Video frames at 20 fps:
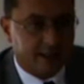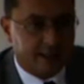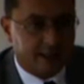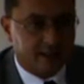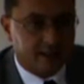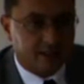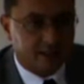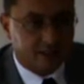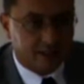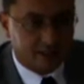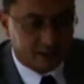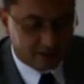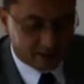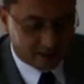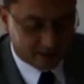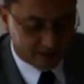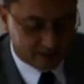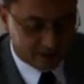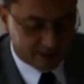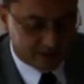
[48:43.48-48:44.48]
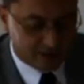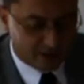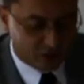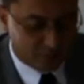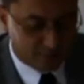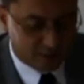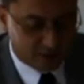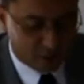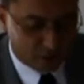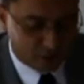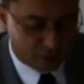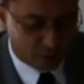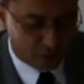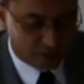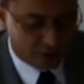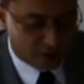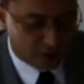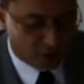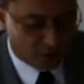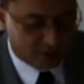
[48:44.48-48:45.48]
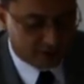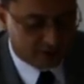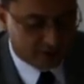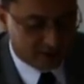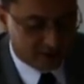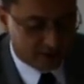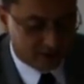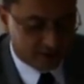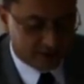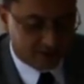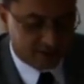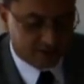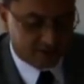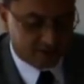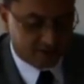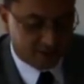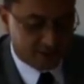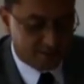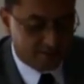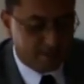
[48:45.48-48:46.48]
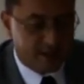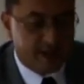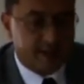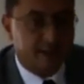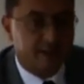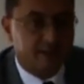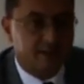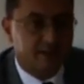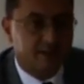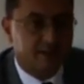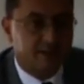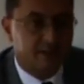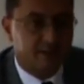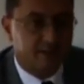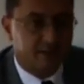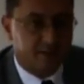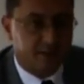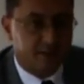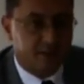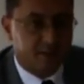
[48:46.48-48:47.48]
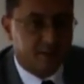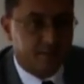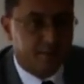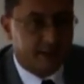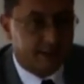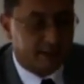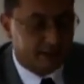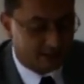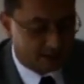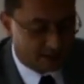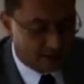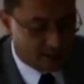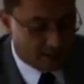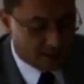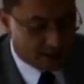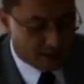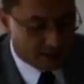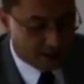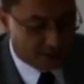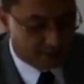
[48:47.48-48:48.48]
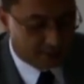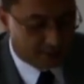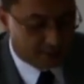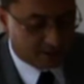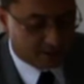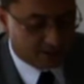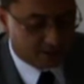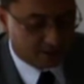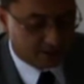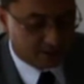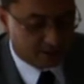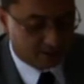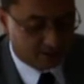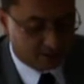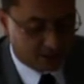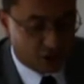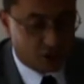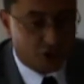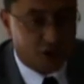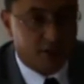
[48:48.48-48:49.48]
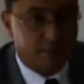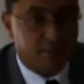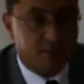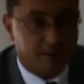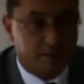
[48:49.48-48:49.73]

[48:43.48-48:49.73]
And uh, this argument also ignores the, the, the, impact, the very impact of uh, the cheap